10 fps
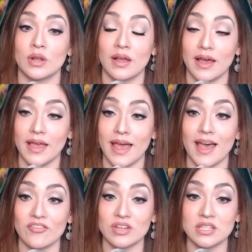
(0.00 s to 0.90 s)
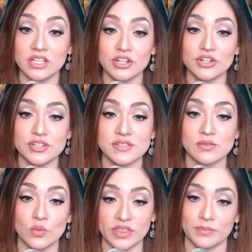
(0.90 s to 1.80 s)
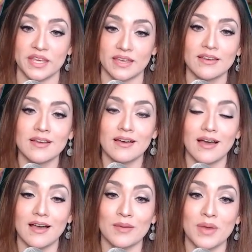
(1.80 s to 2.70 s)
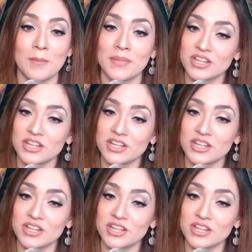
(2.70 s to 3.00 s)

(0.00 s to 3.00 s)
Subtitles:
I have clears with me. Much